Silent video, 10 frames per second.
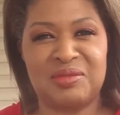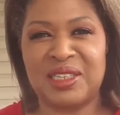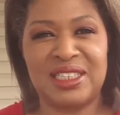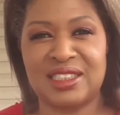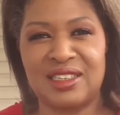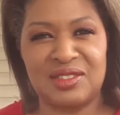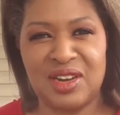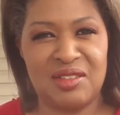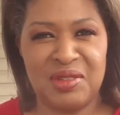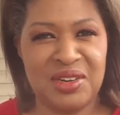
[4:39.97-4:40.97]
but it's going to
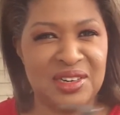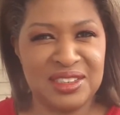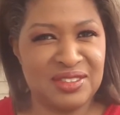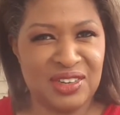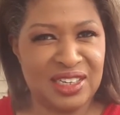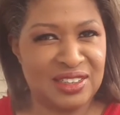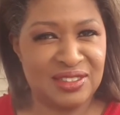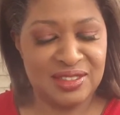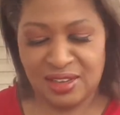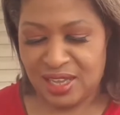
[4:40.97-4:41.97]
drive me crazy if I know